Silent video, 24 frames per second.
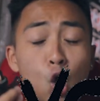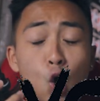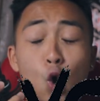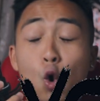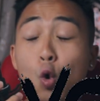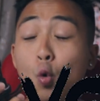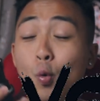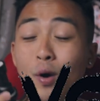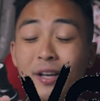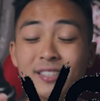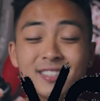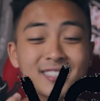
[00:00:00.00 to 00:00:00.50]

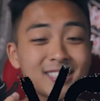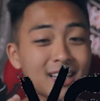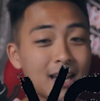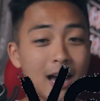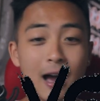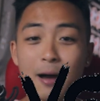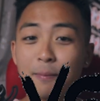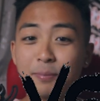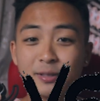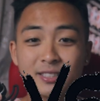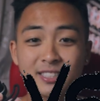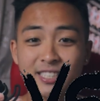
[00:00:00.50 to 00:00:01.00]
who wins the
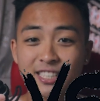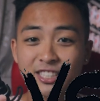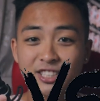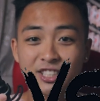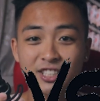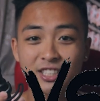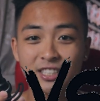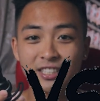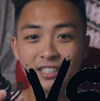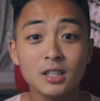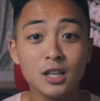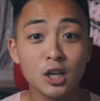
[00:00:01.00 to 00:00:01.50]

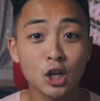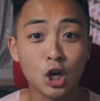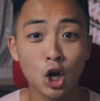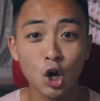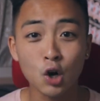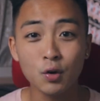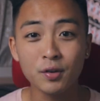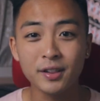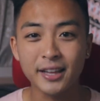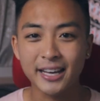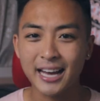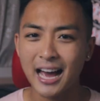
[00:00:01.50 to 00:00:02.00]
competition.
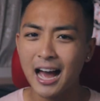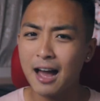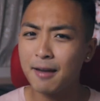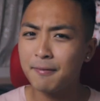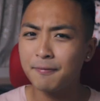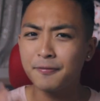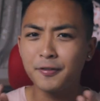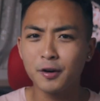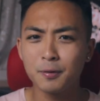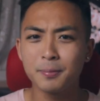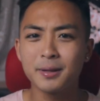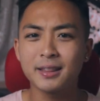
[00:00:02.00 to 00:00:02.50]
Currently, I'm
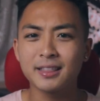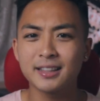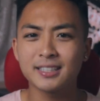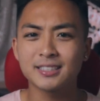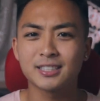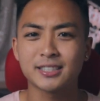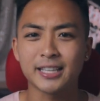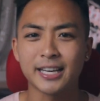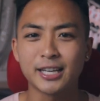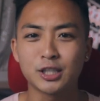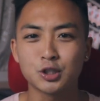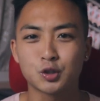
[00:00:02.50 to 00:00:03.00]
filming
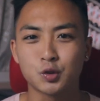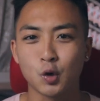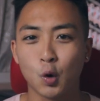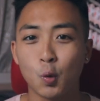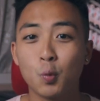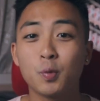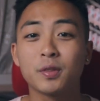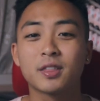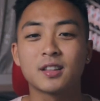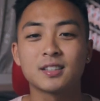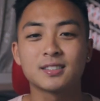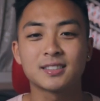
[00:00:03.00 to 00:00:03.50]
this intro
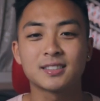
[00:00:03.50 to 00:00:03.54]
with the